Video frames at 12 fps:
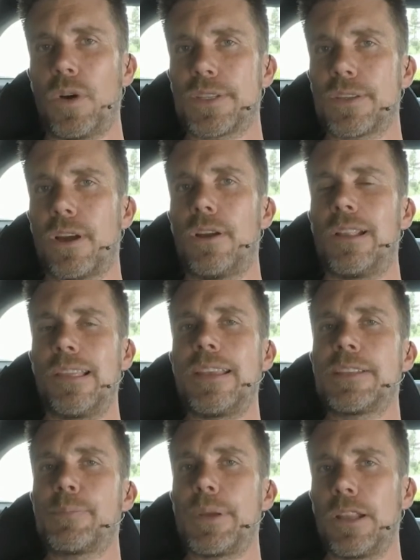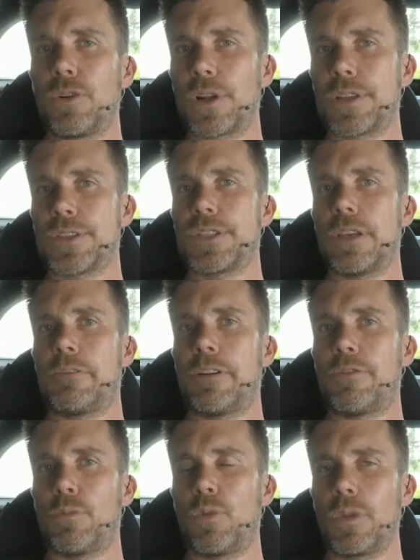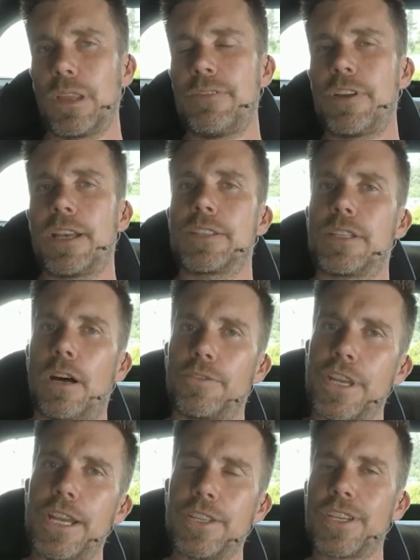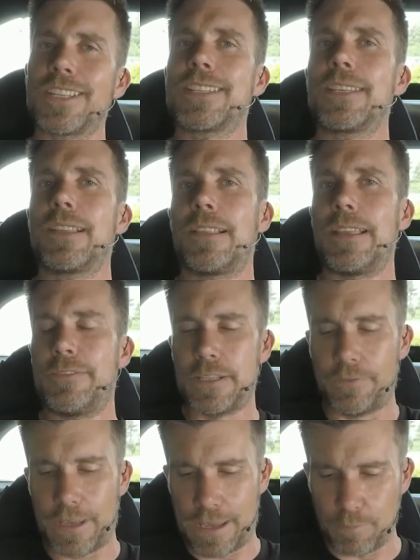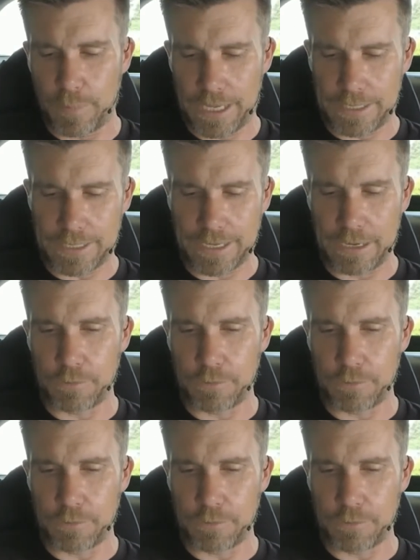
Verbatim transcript: so let's be a little conservative and we'll leave ourselves just to the left of M B T.